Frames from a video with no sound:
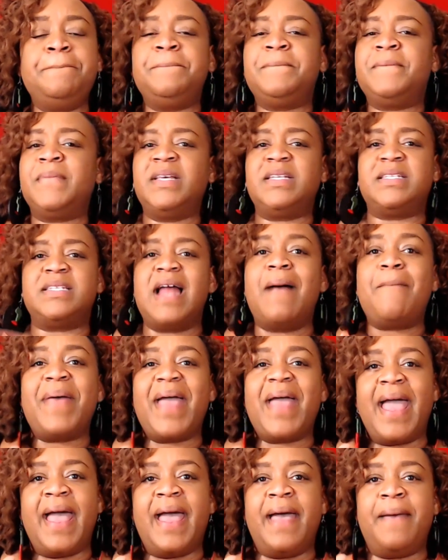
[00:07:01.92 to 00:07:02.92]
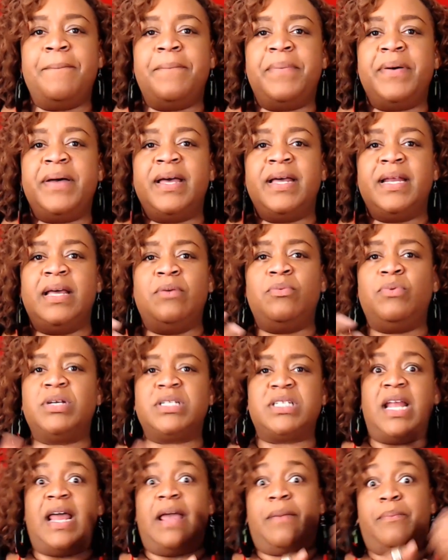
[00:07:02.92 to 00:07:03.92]
it's not bad, but it
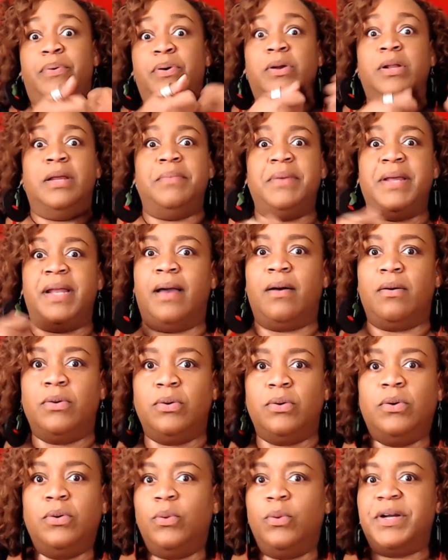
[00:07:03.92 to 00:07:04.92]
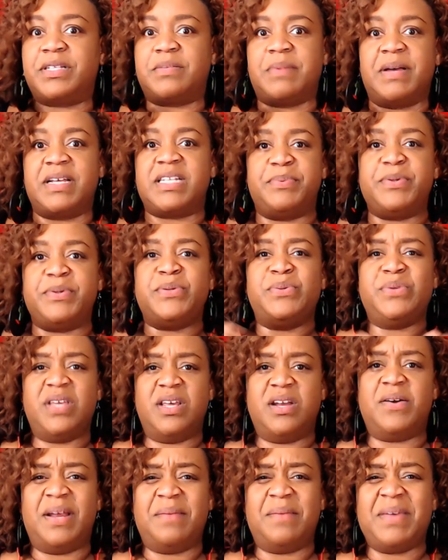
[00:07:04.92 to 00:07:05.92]
wasn't like pulling me like, oh, where's my spoon? You
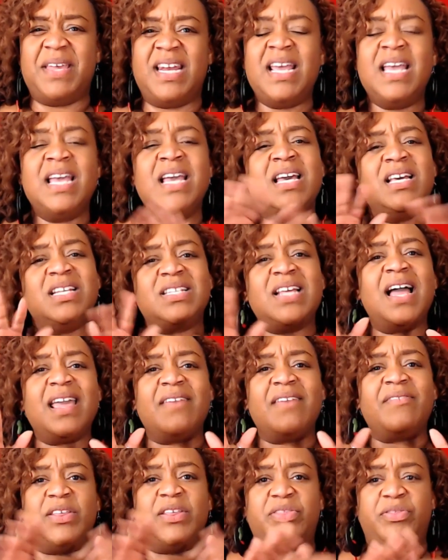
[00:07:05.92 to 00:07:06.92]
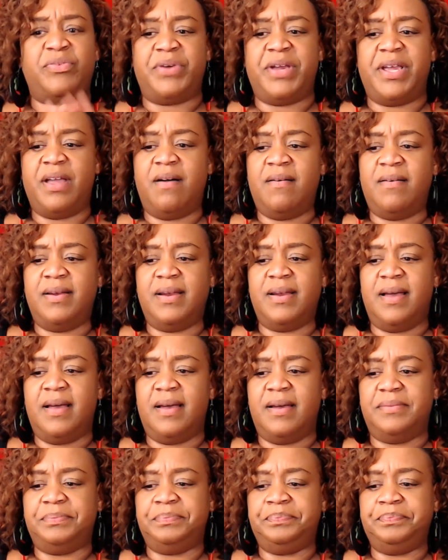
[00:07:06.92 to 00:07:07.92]
know what I mean? So I'll give it a 3
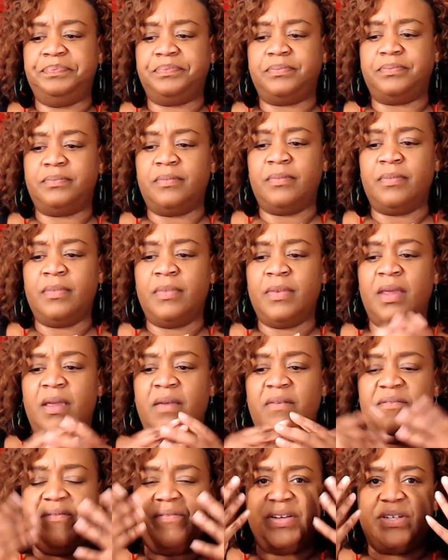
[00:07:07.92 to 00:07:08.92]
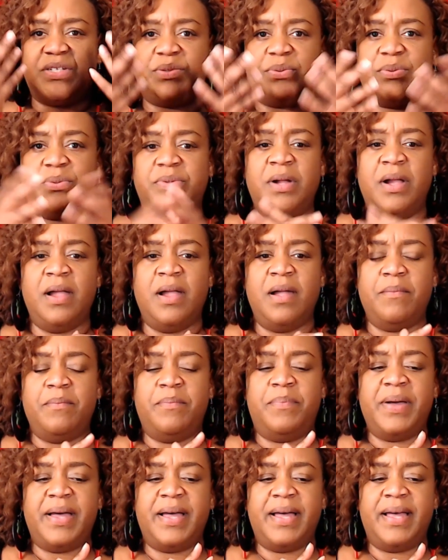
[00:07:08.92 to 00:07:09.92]
on visual.
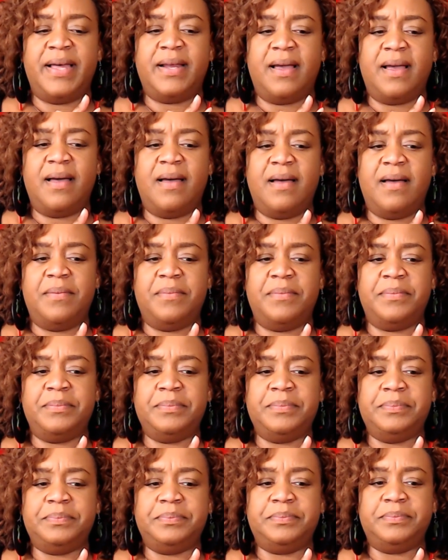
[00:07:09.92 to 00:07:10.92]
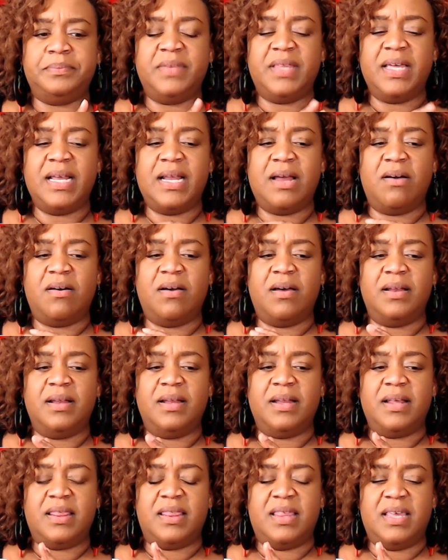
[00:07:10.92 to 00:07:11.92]
But then
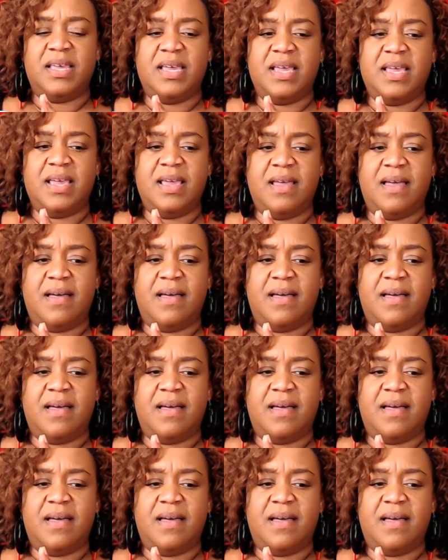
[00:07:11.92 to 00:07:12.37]
on the